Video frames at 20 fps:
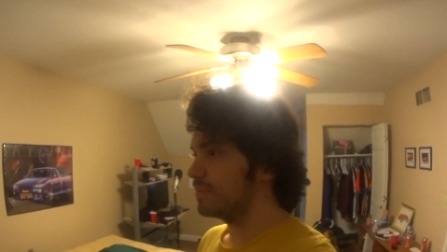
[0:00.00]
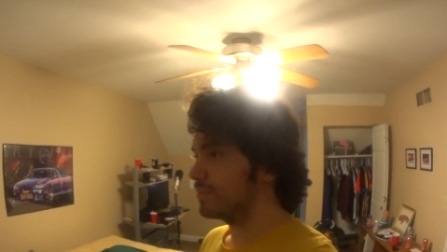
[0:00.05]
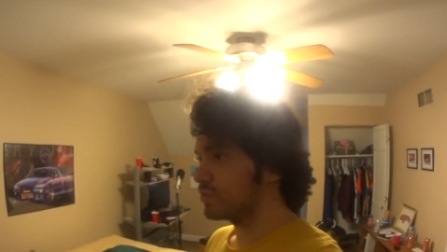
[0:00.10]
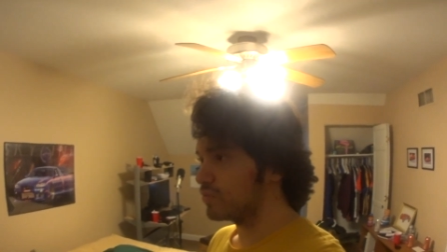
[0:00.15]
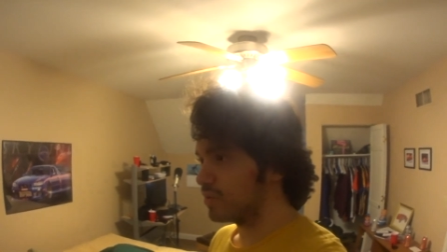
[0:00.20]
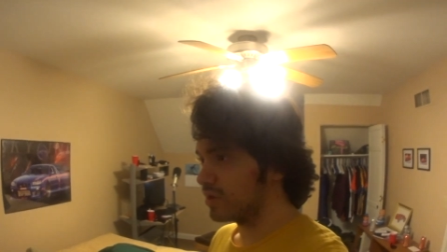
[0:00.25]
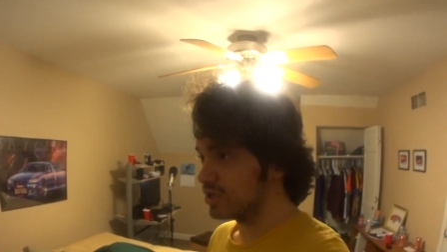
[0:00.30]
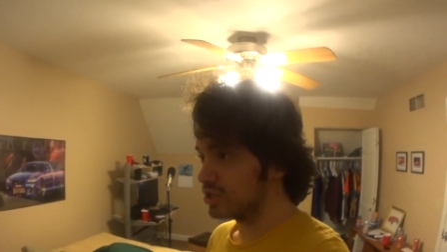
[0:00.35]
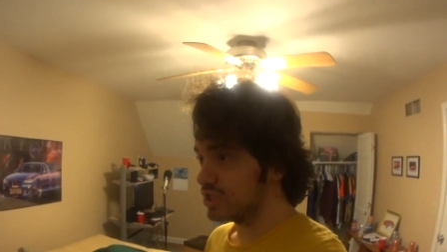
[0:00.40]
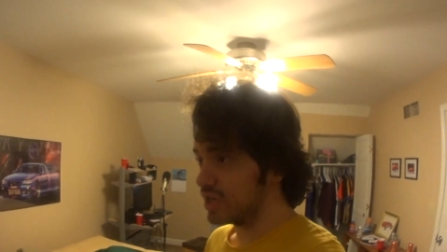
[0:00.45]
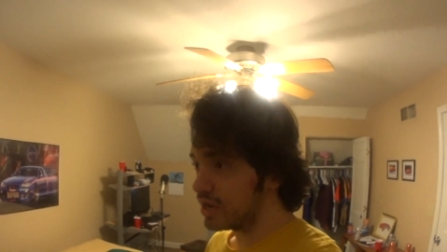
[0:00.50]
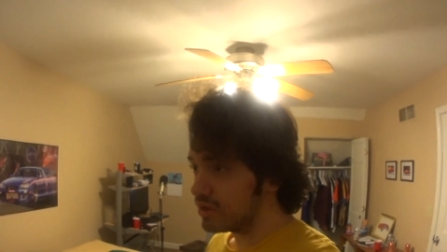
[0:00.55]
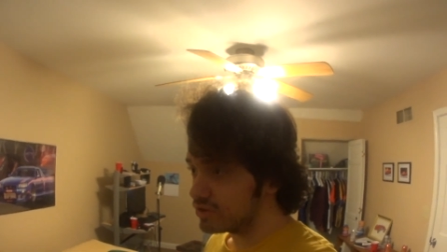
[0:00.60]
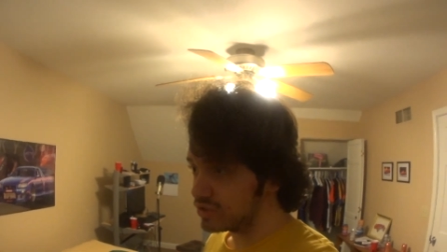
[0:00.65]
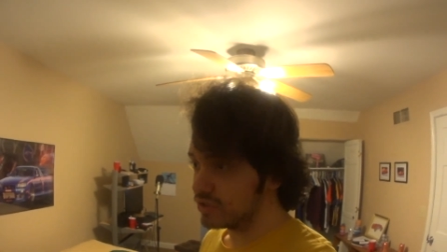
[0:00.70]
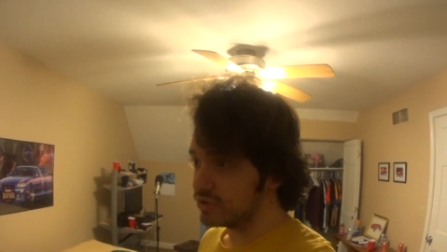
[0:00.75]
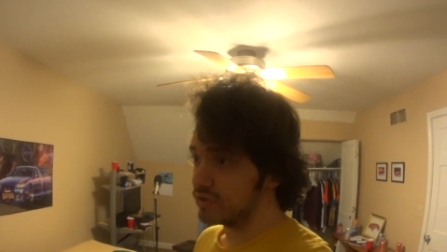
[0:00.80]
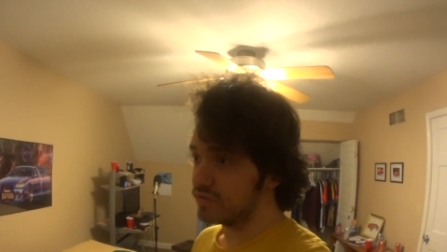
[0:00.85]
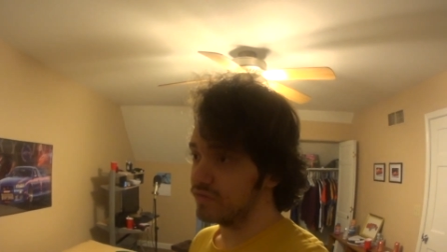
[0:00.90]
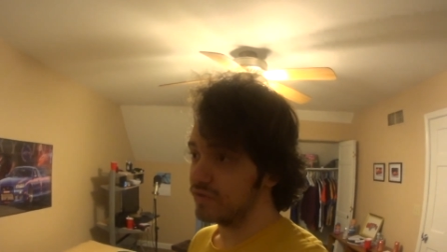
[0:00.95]
Most Wanted Challenge
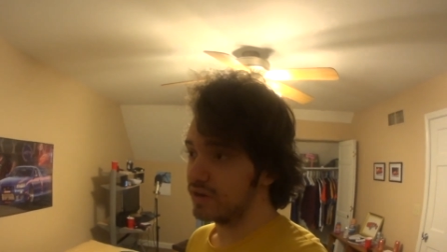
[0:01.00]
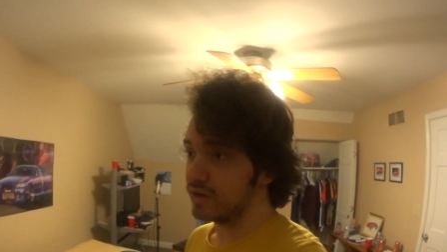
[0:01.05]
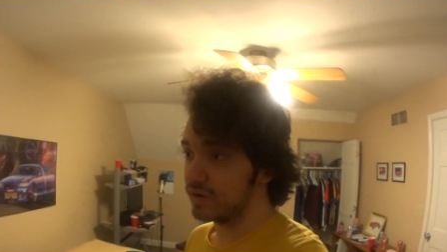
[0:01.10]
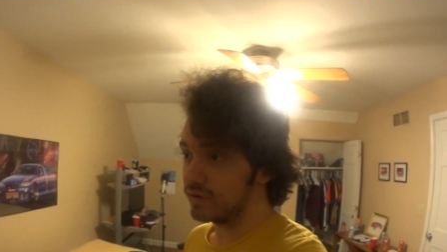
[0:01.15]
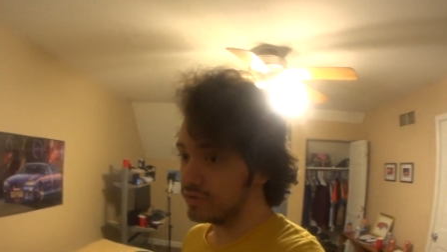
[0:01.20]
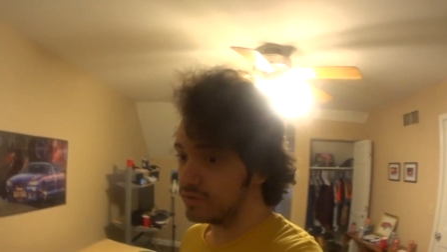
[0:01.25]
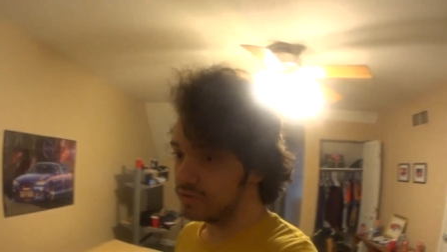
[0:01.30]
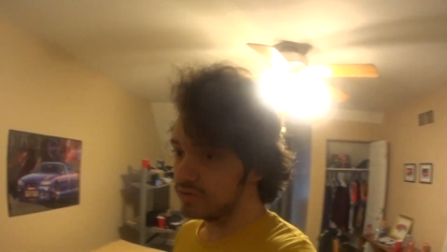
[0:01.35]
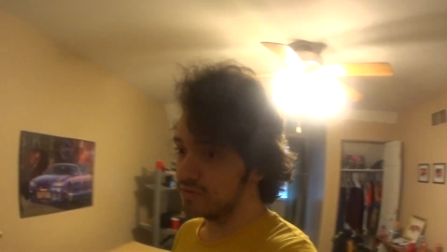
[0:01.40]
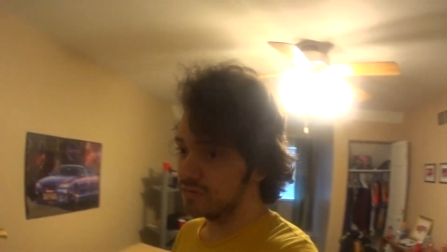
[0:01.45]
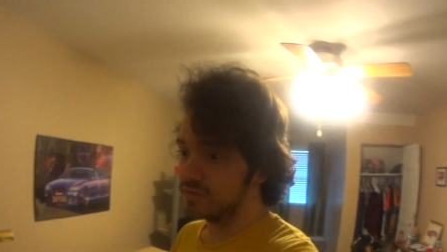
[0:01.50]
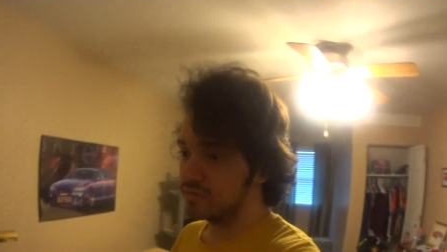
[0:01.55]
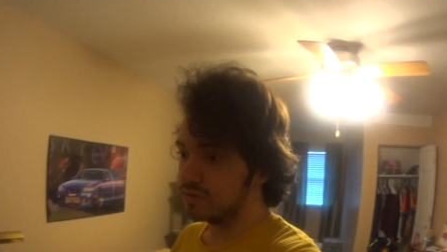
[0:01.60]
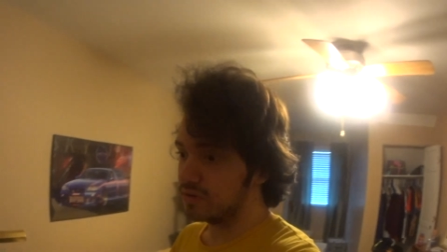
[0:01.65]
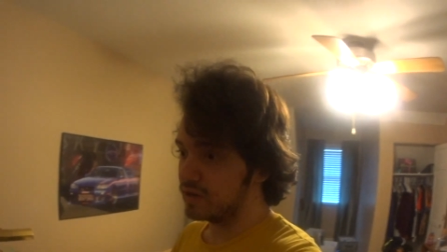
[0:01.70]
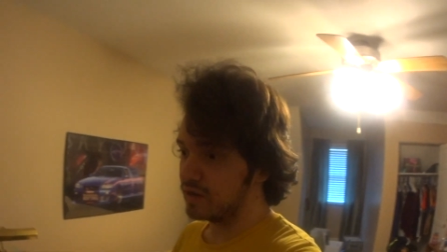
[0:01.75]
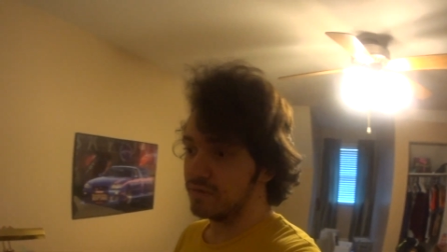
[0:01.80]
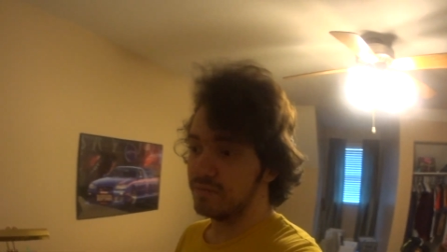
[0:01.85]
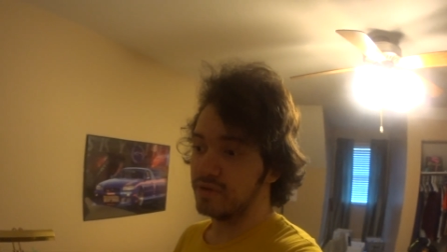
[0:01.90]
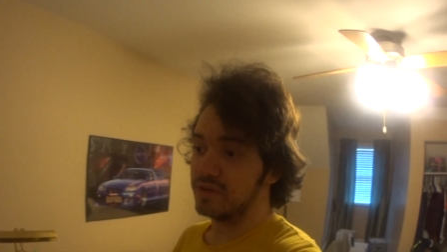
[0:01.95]
series videos,
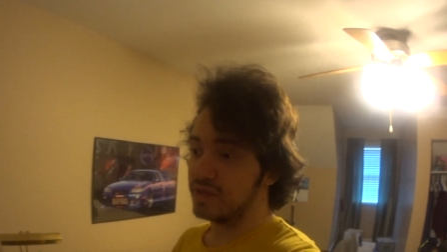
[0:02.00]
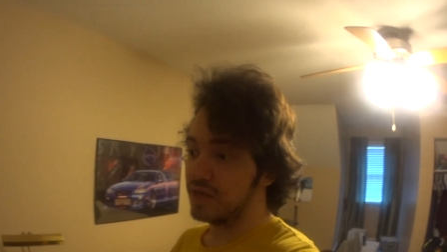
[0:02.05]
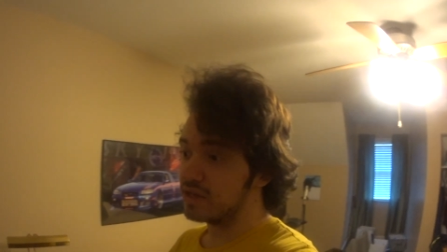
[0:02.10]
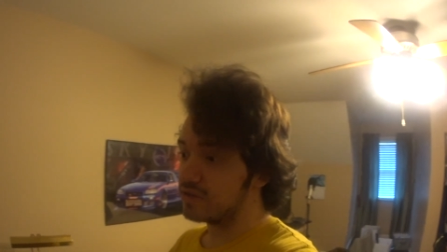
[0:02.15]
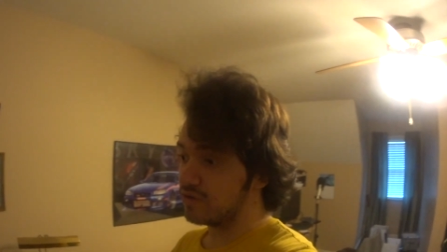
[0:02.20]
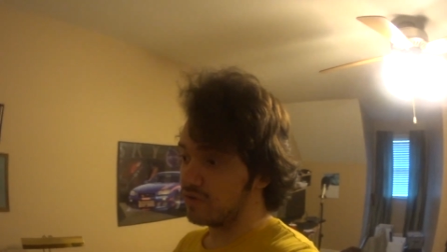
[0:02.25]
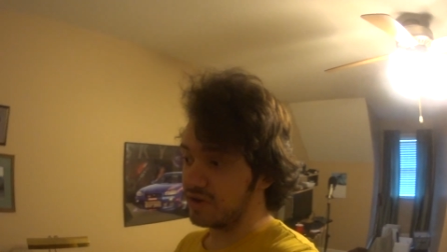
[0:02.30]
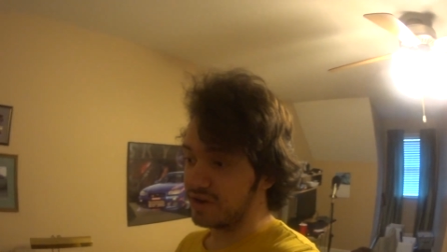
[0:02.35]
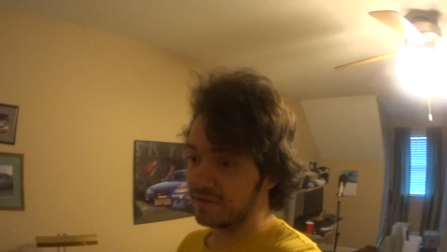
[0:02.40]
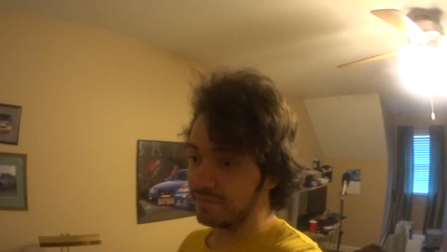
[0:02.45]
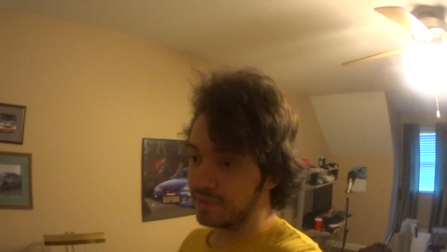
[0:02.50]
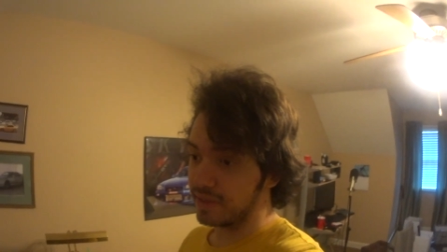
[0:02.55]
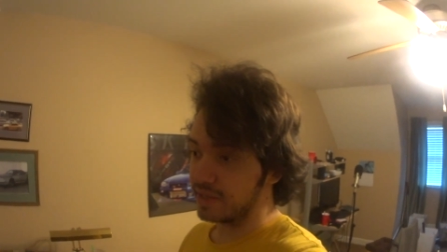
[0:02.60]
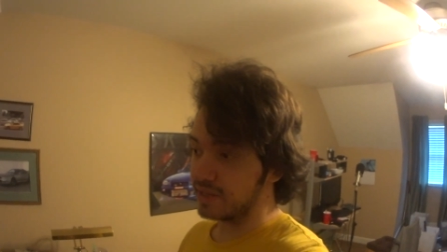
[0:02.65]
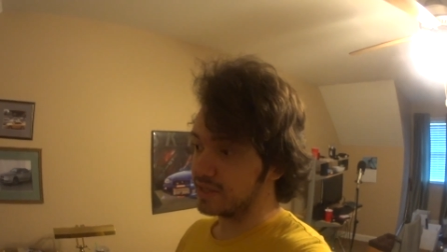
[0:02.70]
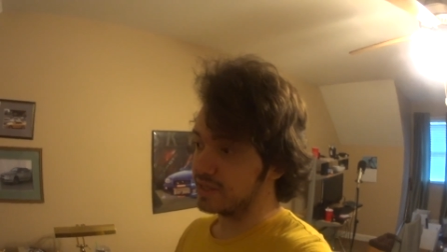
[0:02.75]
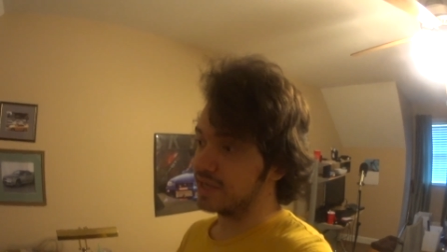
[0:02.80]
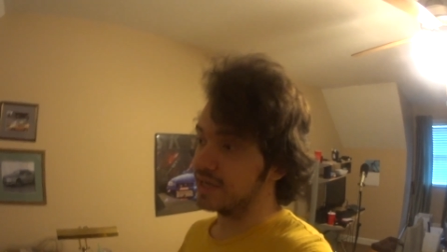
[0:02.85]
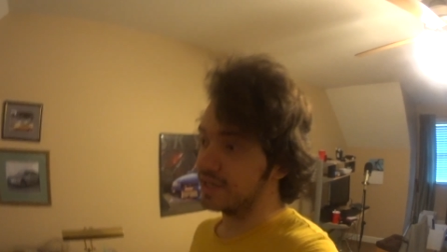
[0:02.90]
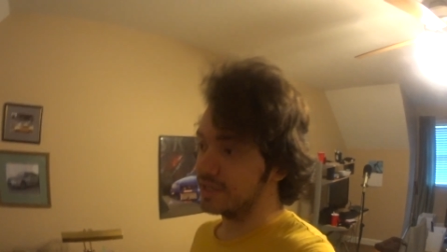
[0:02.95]
because that's already
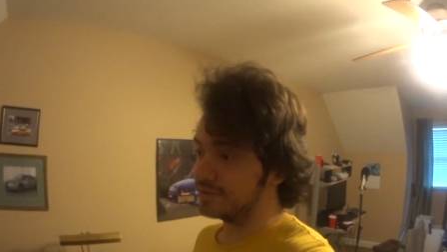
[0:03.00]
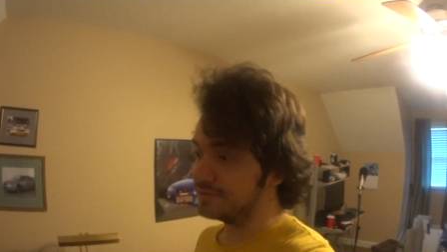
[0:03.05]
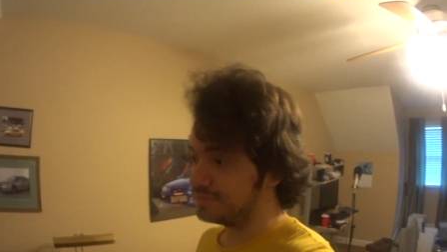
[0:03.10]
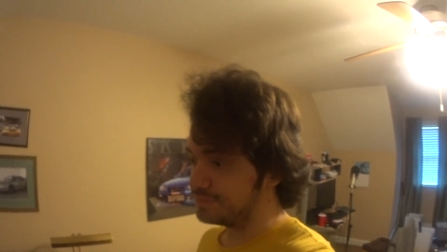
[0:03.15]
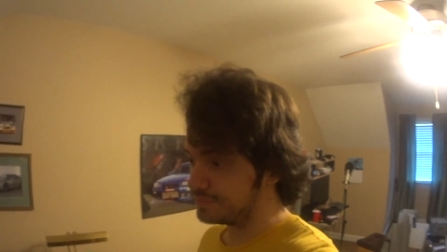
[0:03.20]
completely done.